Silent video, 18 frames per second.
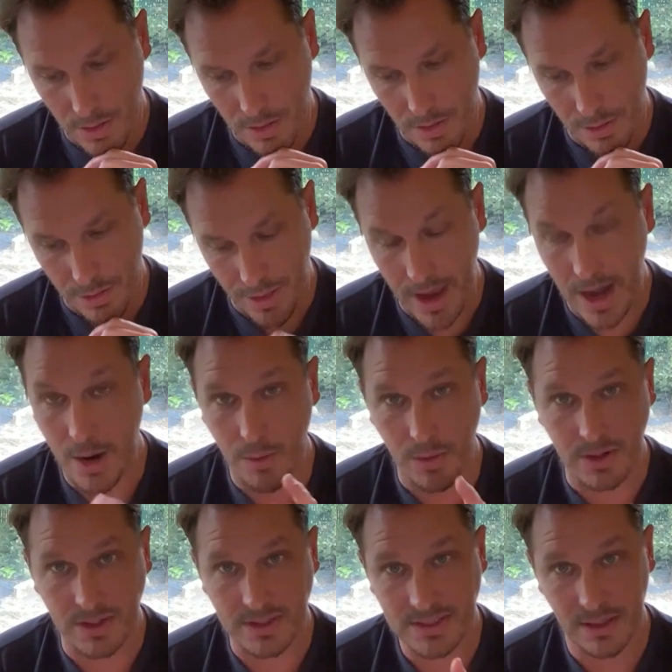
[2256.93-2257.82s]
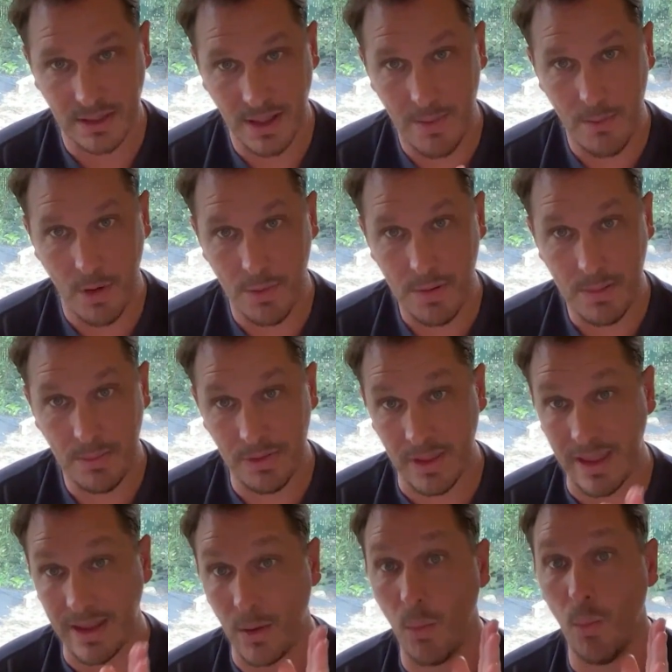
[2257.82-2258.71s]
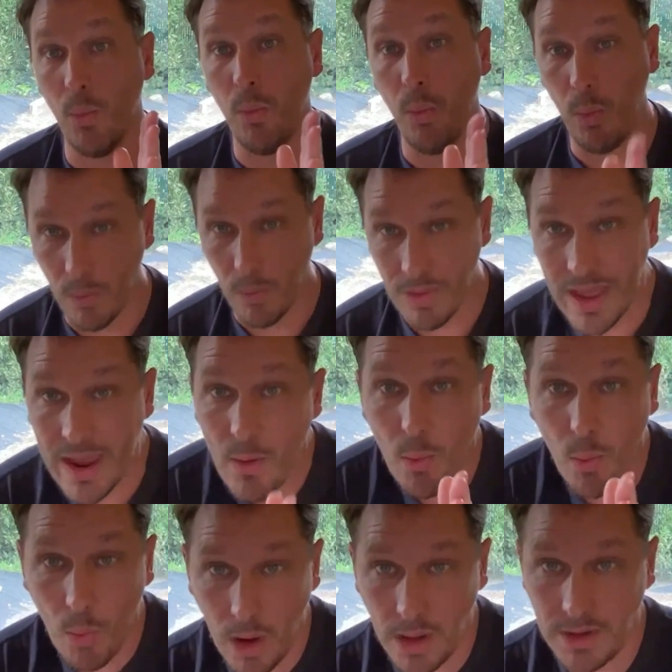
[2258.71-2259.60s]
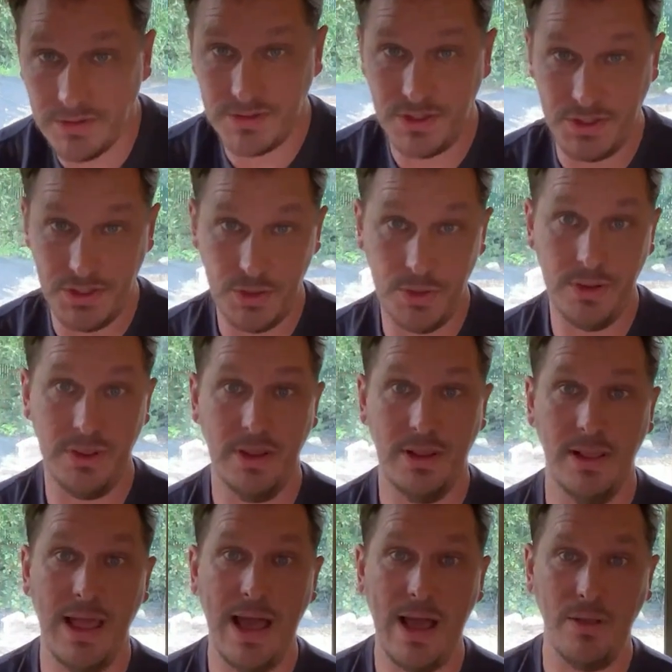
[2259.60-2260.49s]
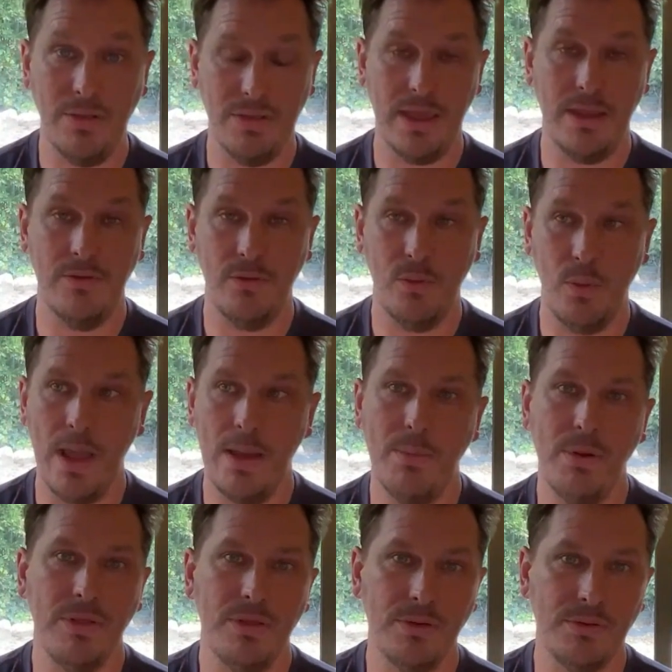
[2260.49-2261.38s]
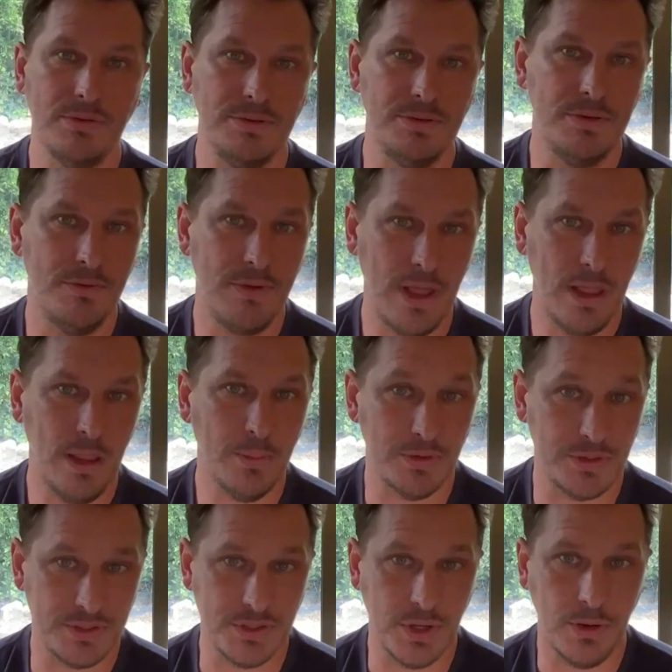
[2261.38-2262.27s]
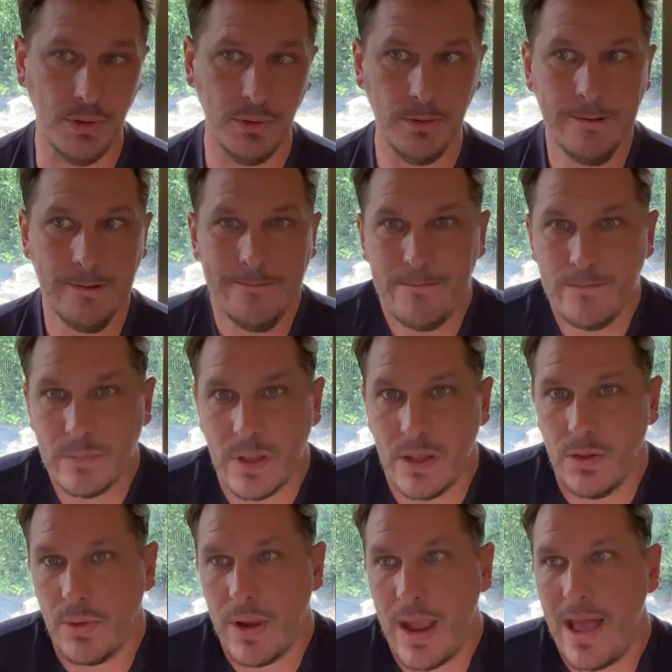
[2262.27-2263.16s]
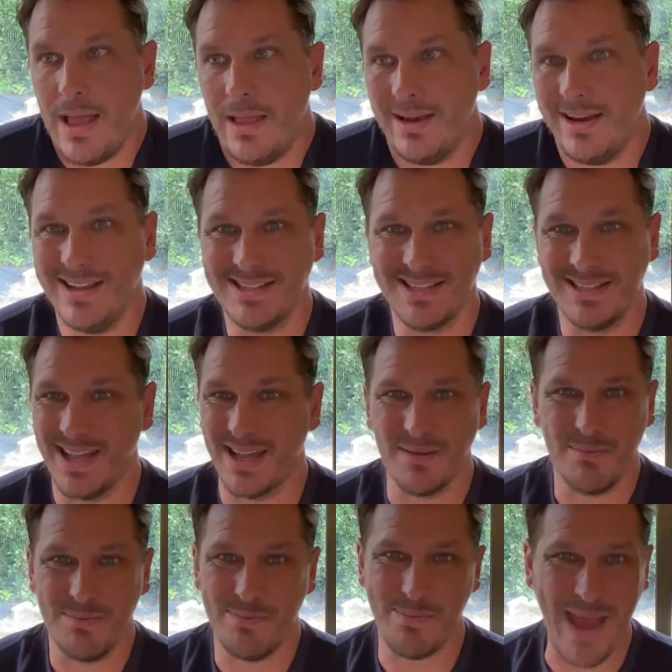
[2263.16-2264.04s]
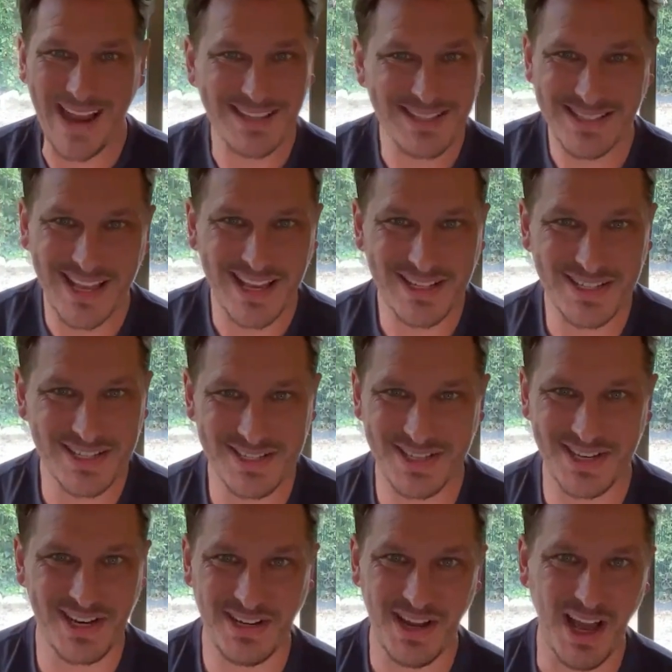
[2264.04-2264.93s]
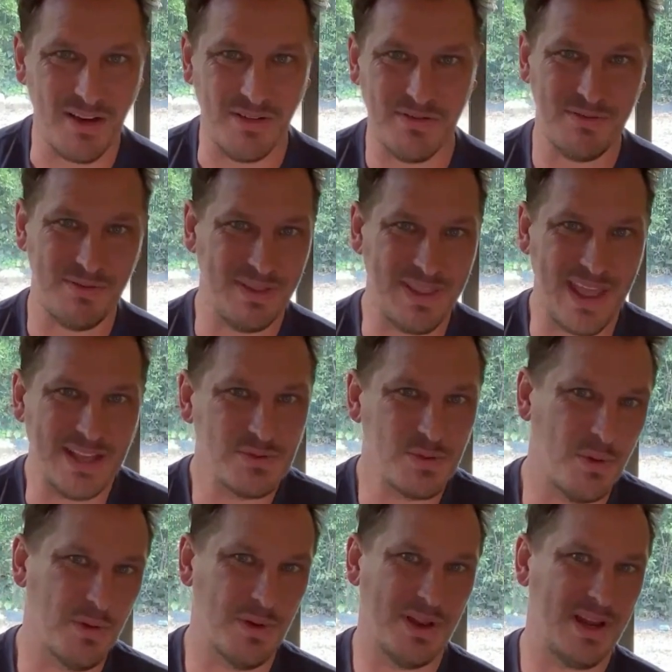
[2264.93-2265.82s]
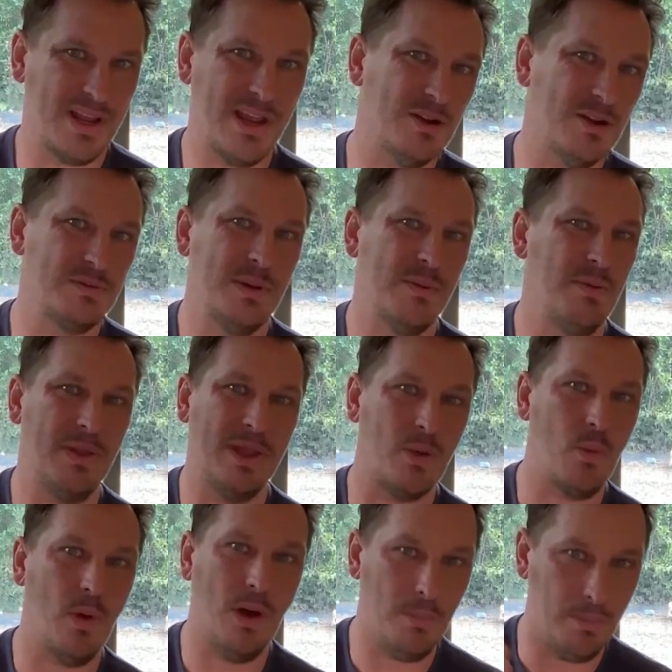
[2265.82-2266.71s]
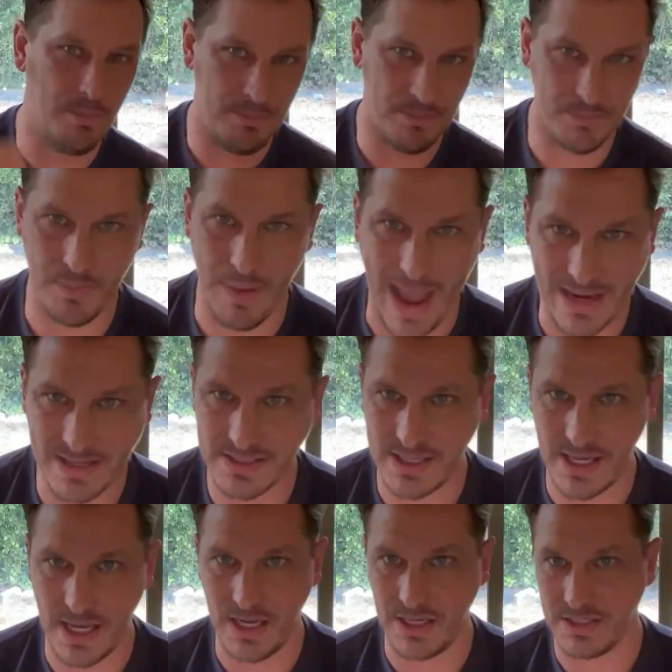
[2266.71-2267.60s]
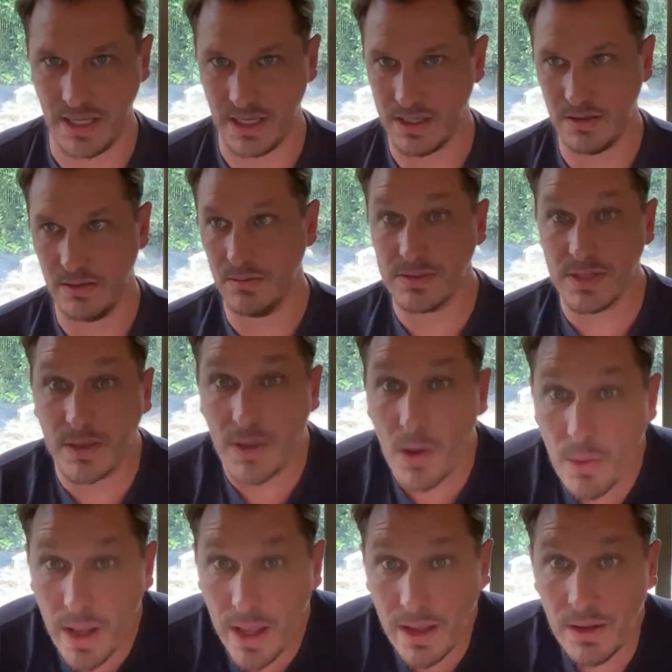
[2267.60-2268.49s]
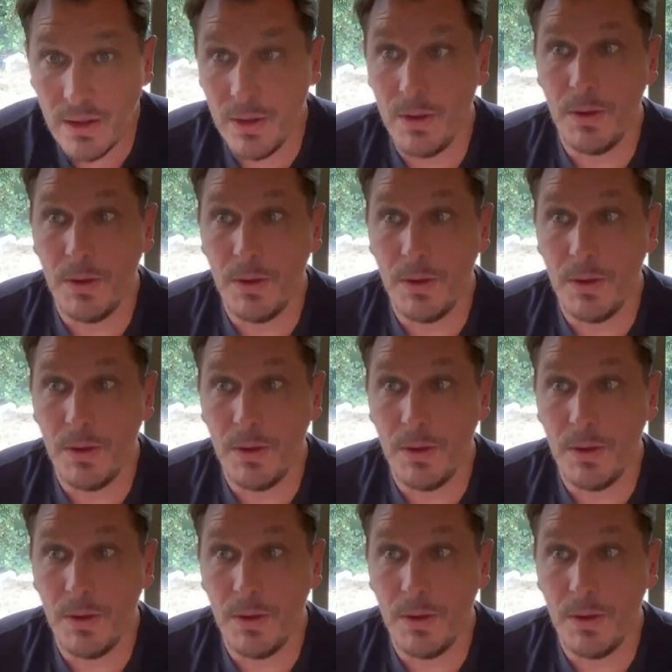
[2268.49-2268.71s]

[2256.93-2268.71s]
there we're going to see a lot more people that like they want to do it the cloud native way, but their developers don't. And the reality is like Backstage isn't enough. And that's what we're going to hear is people like, well, Backstage, like it's like, okay,